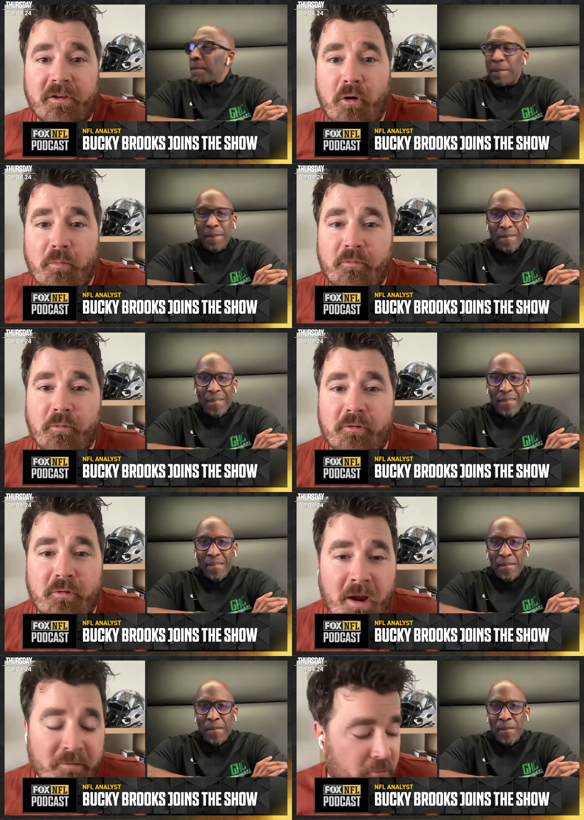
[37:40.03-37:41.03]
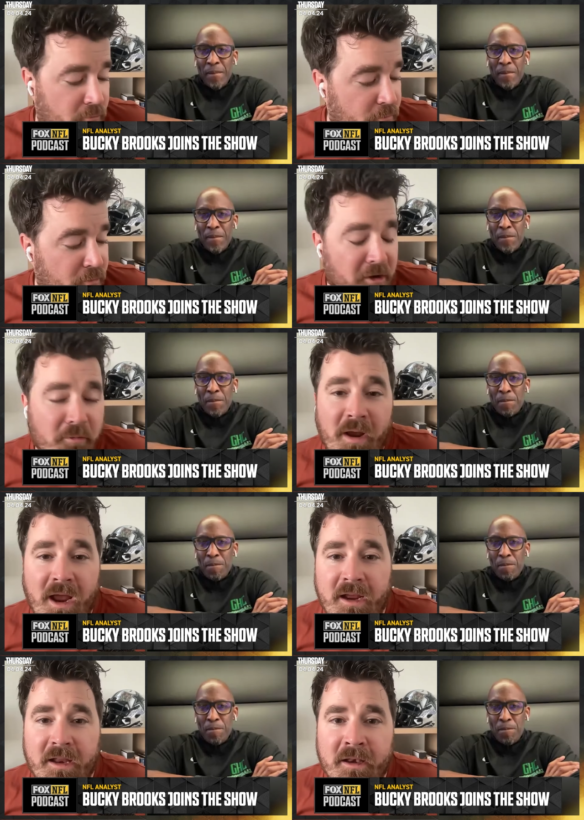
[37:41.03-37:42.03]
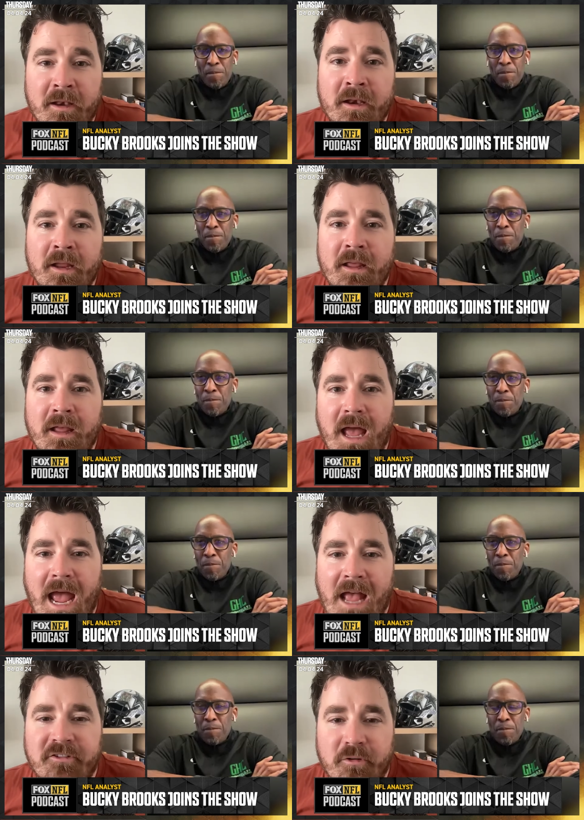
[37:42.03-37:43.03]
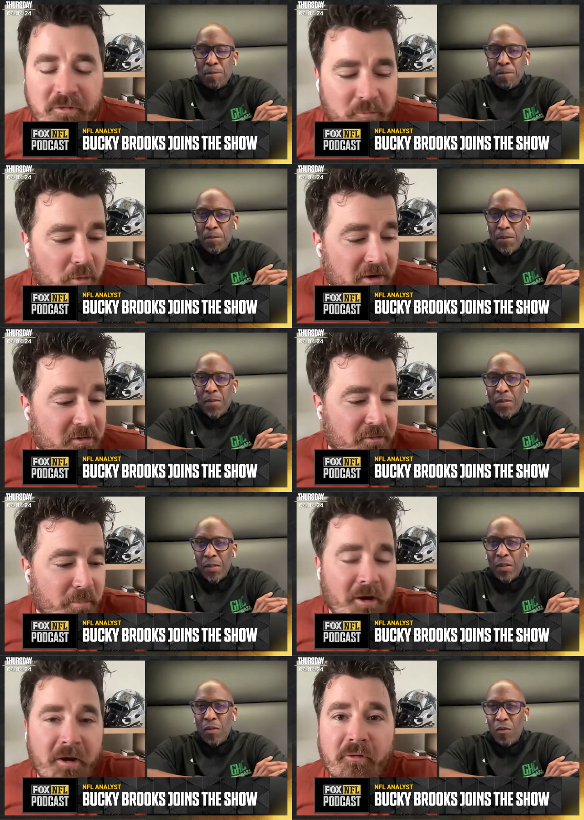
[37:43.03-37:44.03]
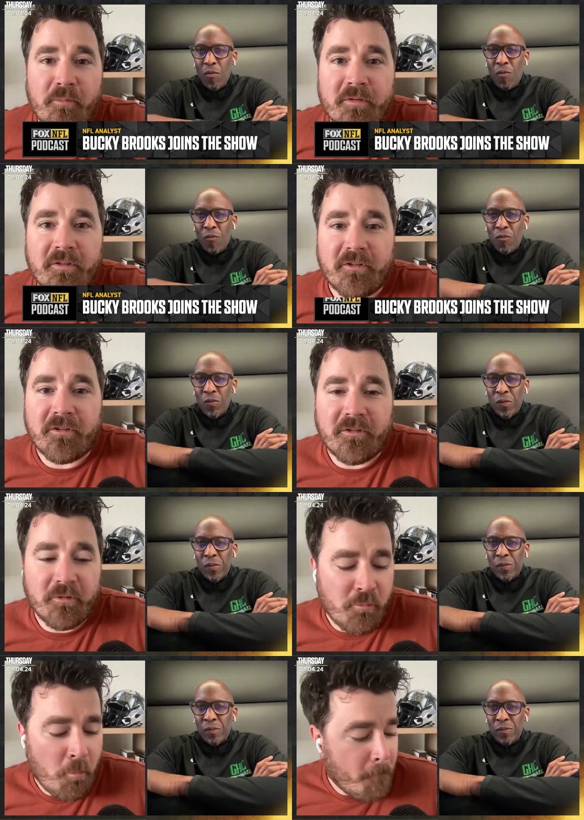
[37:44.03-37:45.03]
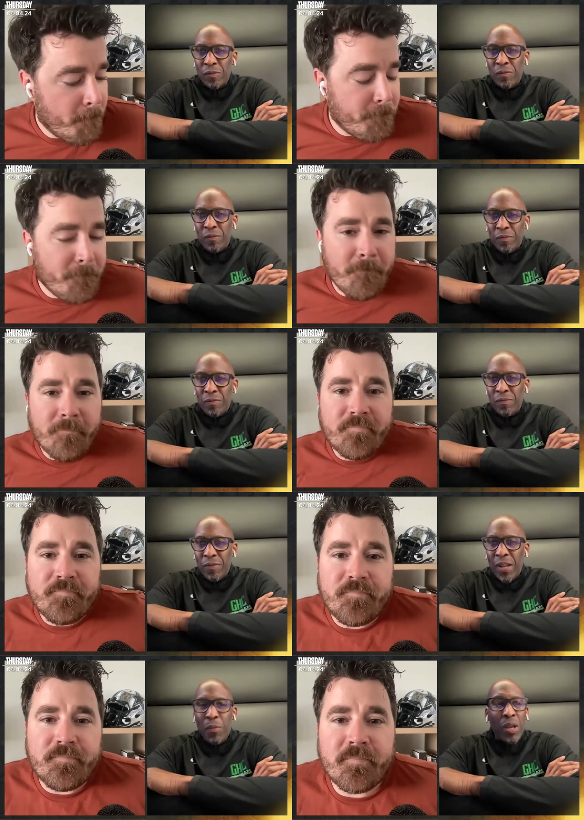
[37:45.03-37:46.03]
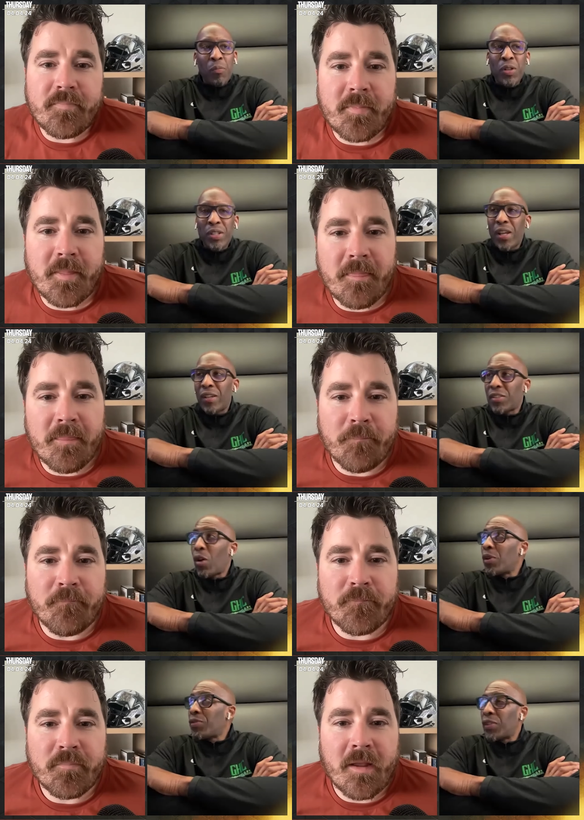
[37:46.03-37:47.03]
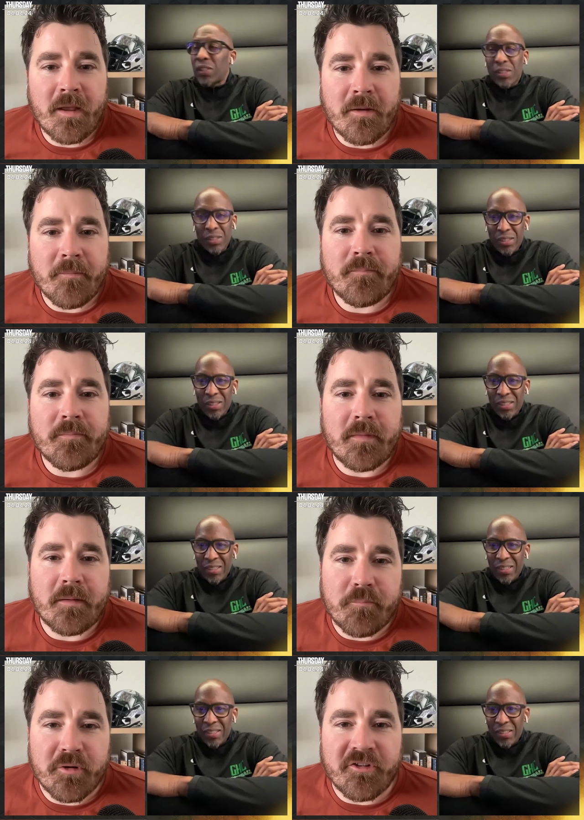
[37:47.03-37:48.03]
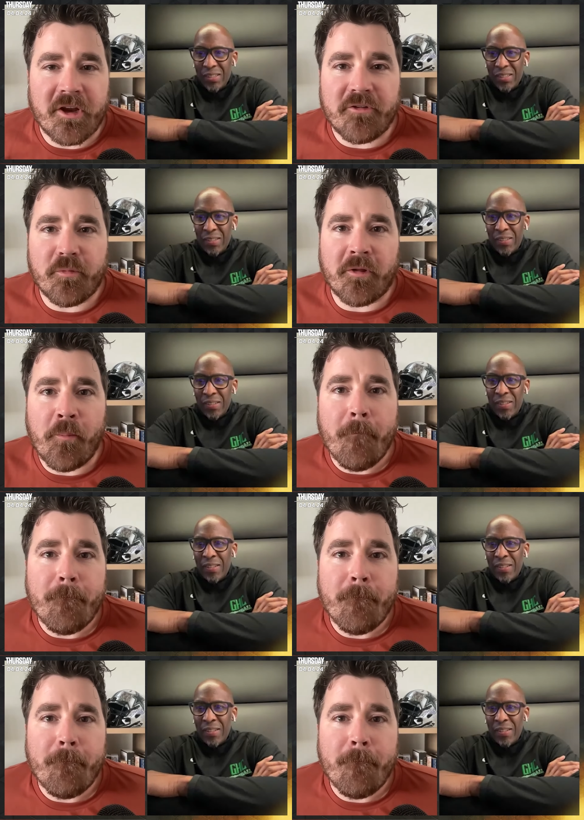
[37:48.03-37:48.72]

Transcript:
Speaker 1: to go before the draft, so we'll bring you back and ask you some questions about another position soon.
Speaker 2: Hey, man, appreciate it. It's always fun.
Speaker 1: Appreciate you, brother.